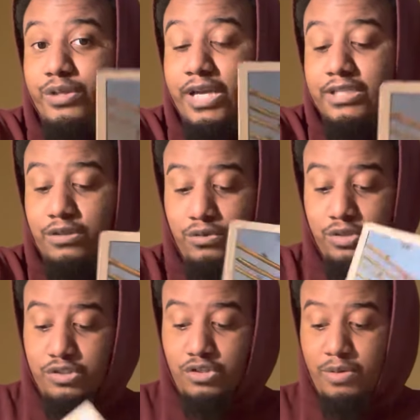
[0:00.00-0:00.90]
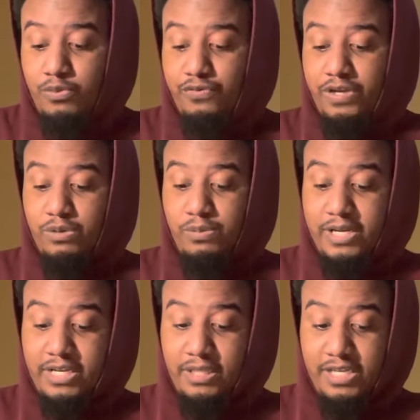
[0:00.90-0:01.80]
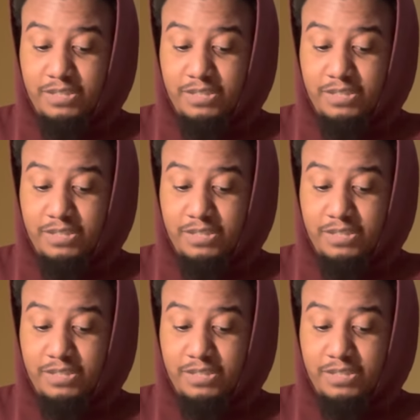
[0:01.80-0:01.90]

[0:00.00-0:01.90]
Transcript: Things are going to start moving quickly,